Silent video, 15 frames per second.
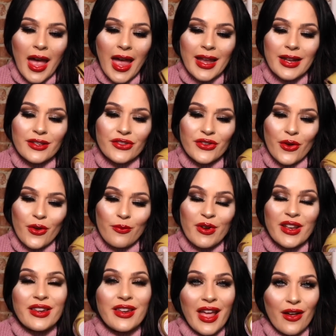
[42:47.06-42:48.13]
And so,
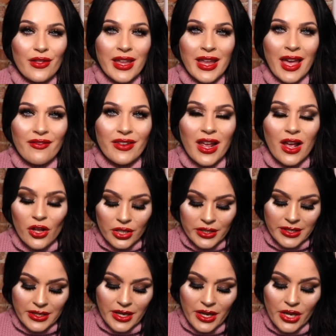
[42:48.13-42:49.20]
but now they have it at
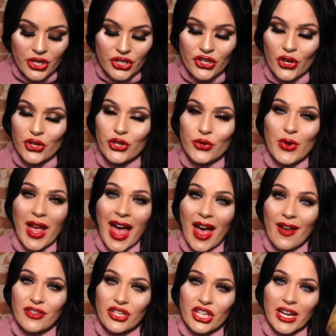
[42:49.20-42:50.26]
Ulta. So you
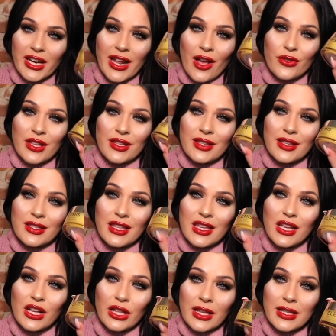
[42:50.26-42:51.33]
have to check it out. This is
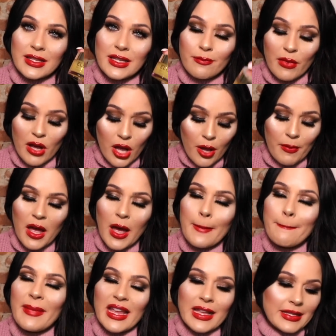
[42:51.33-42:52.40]
the cleansing balm.
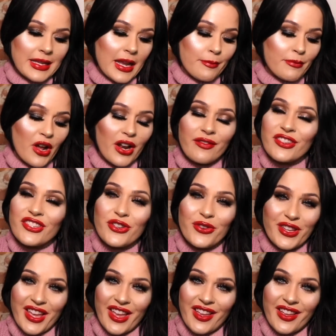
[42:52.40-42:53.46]
Amazing. I'm not even
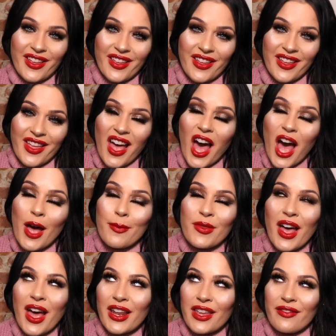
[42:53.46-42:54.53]
joking. I'm
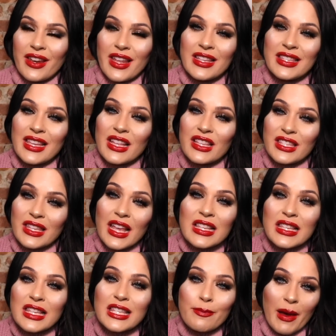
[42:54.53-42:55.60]
not even, it's, it's,
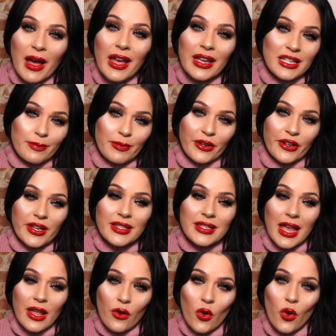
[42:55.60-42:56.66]
it's a spa experience
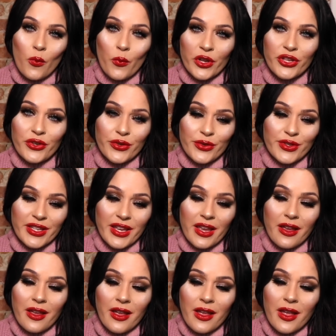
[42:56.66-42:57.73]
at home when you use
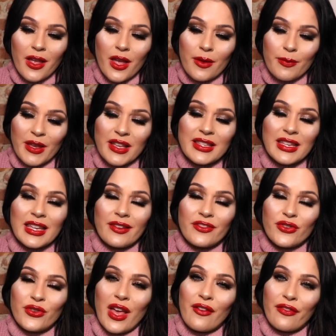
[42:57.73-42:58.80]
it because it
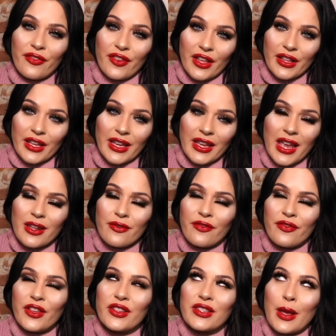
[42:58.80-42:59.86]
gives you that feeling and it
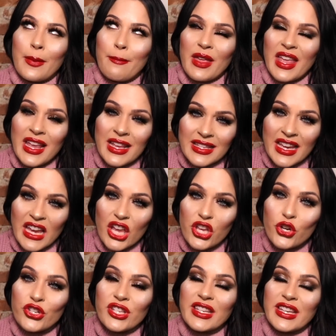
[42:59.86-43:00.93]
feels amazing and
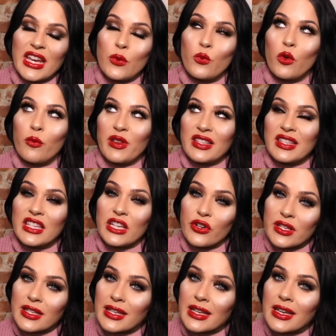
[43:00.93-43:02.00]
your skin will be
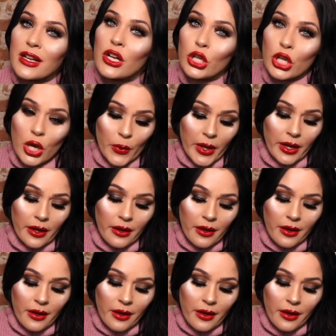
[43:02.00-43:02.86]
seriously glowing.